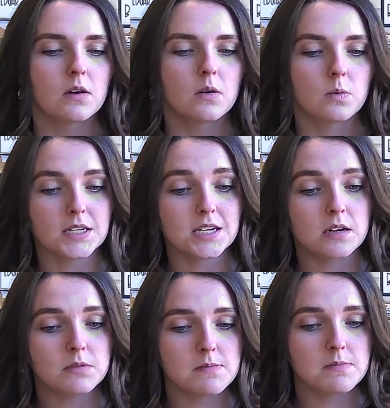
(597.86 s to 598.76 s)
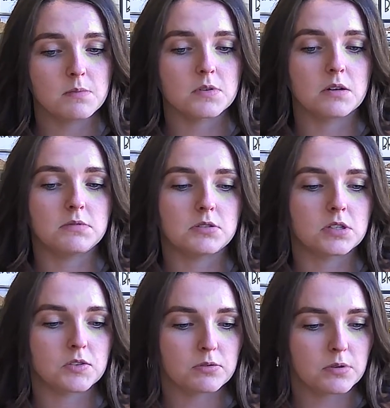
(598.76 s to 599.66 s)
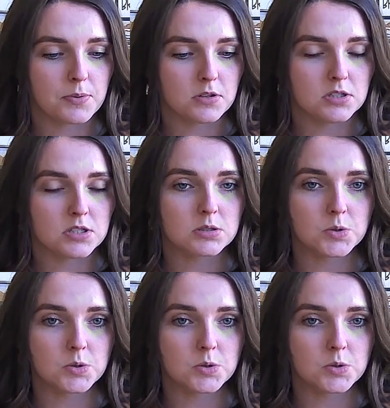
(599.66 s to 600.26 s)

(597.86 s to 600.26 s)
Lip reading: When I tell my mom what I'm doing for my personal